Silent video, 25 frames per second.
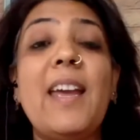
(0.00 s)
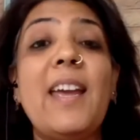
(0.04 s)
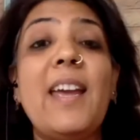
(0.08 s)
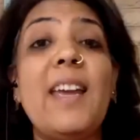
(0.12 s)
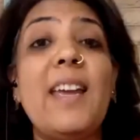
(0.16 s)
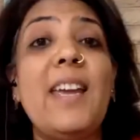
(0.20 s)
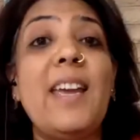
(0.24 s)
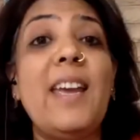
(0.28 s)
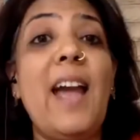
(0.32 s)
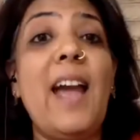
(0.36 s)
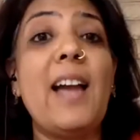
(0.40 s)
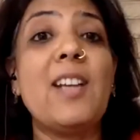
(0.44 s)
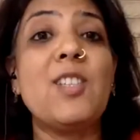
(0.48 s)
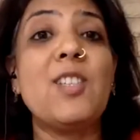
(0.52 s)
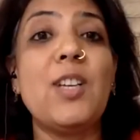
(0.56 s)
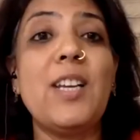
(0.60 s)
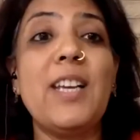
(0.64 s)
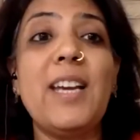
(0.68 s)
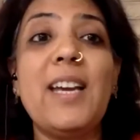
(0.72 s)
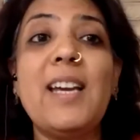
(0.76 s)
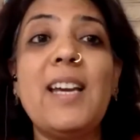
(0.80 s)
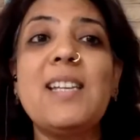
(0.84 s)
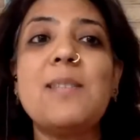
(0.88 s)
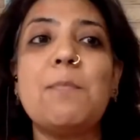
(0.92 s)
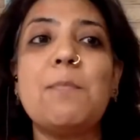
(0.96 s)
He
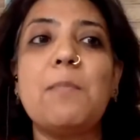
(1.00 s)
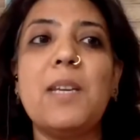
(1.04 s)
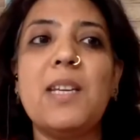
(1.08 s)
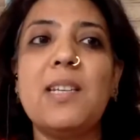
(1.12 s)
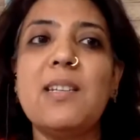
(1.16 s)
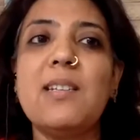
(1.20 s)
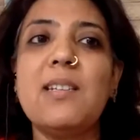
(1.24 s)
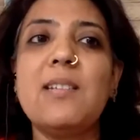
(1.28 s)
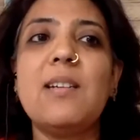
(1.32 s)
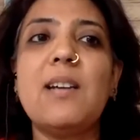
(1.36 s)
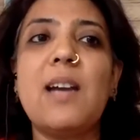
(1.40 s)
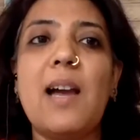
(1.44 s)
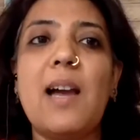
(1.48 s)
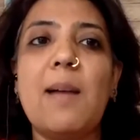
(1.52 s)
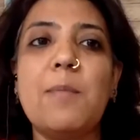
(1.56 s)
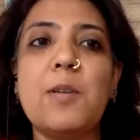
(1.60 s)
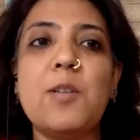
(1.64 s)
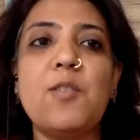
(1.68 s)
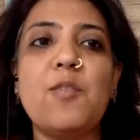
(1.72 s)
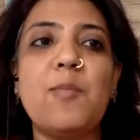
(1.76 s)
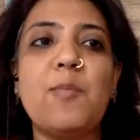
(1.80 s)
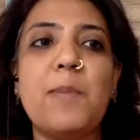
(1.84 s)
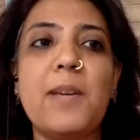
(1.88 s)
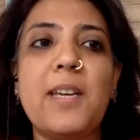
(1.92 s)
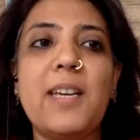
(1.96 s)
actually has made it a
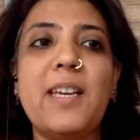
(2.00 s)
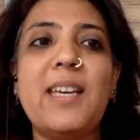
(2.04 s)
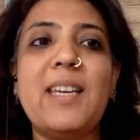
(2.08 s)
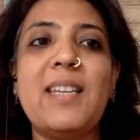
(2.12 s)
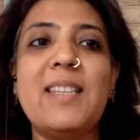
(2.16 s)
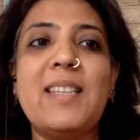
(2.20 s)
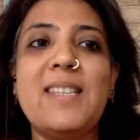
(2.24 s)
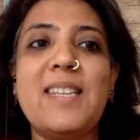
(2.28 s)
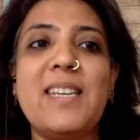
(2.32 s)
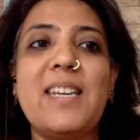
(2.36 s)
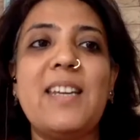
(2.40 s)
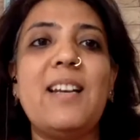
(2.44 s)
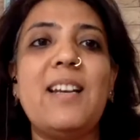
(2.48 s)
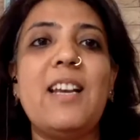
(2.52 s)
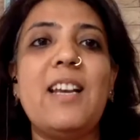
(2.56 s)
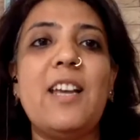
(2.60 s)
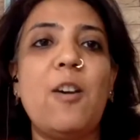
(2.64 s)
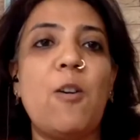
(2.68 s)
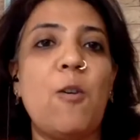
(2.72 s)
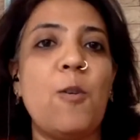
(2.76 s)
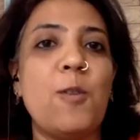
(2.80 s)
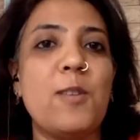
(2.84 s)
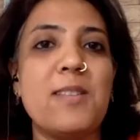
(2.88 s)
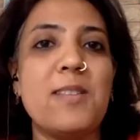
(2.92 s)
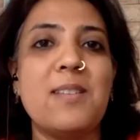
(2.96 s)
habit of being
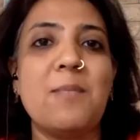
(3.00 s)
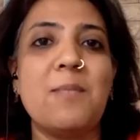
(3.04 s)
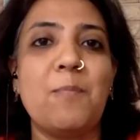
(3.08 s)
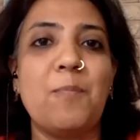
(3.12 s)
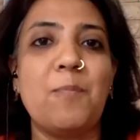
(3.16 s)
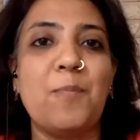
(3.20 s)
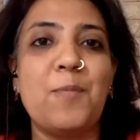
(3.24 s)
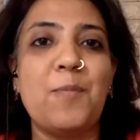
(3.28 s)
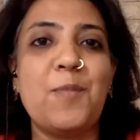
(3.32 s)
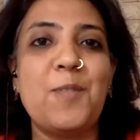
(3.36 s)
insanely awesome.